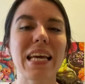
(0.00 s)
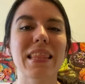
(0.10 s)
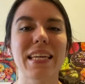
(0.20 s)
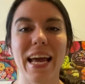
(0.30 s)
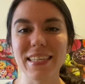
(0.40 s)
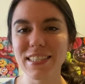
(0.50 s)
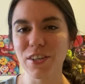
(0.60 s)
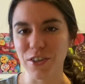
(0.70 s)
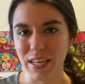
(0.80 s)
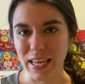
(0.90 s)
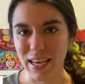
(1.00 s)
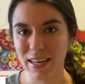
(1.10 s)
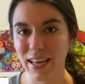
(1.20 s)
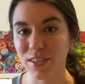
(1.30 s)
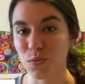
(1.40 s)
The next ingredient
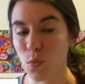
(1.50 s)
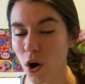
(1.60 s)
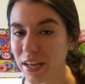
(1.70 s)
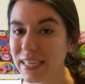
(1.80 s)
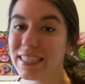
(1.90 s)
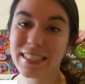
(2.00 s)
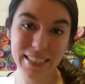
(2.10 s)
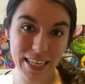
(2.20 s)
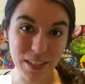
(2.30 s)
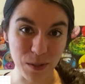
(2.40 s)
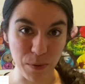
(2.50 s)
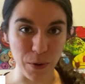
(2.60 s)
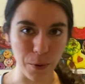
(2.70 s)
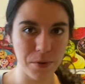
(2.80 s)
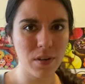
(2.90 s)
is 1
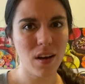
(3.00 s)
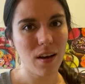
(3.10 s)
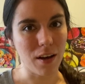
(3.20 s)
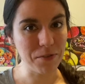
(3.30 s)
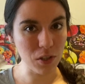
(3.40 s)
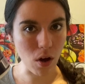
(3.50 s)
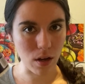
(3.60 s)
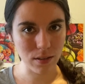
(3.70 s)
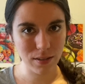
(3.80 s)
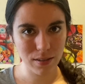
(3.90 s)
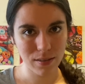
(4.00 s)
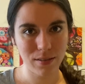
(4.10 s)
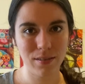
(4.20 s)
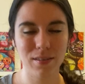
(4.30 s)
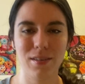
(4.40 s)
teaspoon of salt.
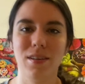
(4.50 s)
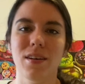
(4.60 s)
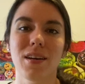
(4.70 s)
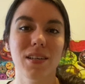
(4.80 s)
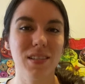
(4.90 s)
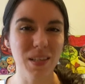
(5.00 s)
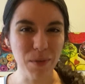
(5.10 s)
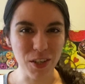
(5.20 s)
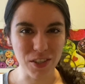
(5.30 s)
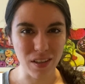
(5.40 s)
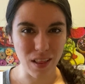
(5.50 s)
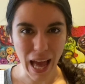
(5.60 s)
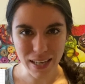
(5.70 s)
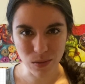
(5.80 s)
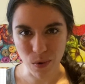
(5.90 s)
Similar to the
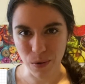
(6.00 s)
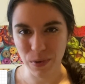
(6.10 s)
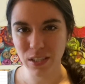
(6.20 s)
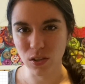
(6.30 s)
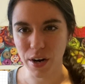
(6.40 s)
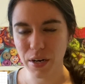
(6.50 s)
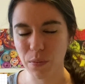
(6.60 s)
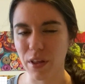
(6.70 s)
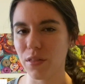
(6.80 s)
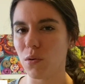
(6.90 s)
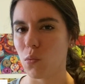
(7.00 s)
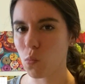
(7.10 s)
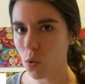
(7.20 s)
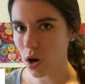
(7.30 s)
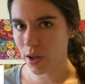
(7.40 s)
last one, we started with
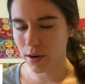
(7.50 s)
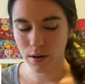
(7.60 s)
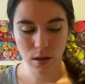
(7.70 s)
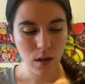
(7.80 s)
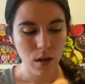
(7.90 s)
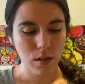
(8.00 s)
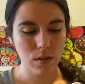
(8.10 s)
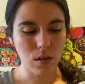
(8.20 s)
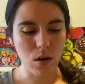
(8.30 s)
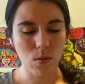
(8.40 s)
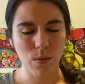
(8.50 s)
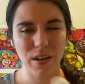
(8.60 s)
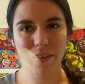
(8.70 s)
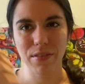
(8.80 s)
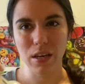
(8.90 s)
1. So
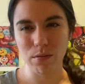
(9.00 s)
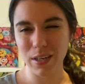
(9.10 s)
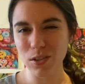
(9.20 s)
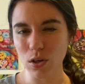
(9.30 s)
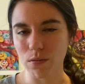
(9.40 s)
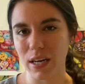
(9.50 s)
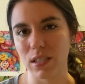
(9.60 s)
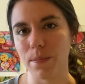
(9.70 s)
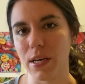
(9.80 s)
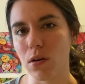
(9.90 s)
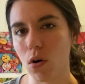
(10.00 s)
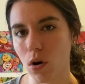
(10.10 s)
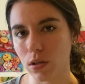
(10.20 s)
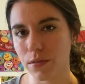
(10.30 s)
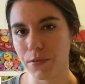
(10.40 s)
if the original recipe
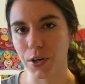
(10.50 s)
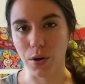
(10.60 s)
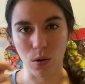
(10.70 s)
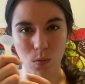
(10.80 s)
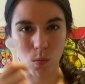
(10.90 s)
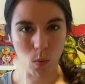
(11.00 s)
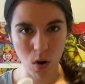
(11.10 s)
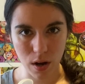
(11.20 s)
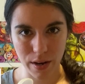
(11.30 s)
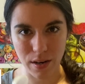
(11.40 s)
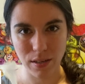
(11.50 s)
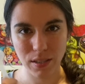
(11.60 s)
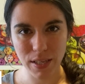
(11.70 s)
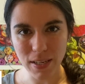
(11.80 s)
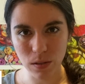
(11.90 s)
called for 1
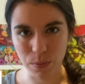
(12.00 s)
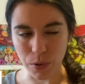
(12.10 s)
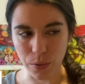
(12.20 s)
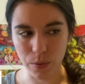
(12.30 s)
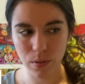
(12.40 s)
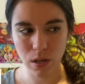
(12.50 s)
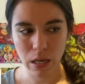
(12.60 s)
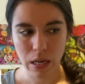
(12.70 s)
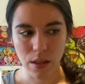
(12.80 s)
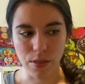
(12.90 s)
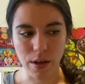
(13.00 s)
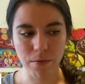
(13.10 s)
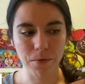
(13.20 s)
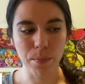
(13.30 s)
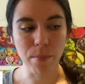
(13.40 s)
teaspoon, then
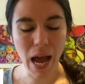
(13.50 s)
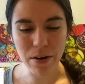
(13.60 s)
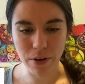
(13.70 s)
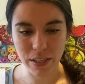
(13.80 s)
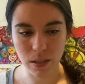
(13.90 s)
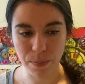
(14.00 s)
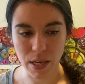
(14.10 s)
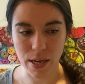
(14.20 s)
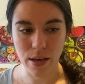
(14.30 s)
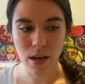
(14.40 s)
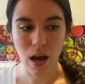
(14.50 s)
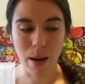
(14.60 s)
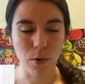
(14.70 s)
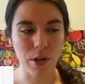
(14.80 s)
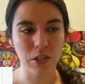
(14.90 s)
for my recipe,
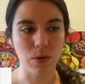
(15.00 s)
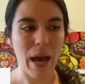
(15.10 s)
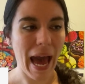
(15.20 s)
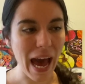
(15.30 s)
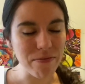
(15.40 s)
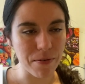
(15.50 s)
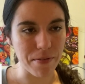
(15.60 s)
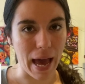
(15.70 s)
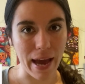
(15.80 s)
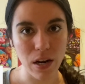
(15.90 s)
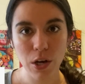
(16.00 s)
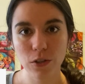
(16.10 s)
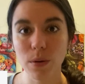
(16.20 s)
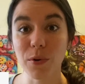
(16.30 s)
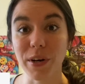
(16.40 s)
I'm going to do half of that.
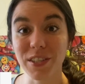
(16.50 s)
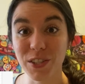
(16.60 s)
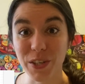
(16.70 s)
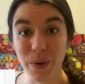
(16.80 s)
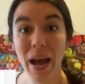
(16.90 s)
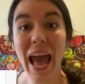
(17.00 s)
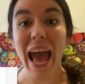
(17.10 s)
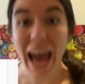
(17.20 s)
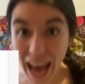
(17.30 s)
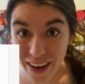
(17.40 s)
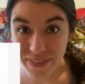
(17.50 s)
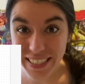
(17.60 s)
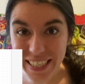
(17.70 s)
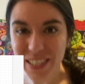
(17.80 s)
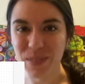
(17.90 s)
So I'm going to do half a
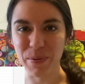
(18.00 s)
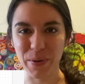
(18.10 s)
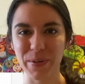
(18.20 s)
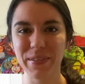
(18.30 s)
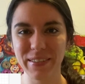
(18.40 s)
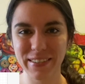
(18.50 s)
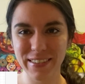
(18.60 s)
teaspoon.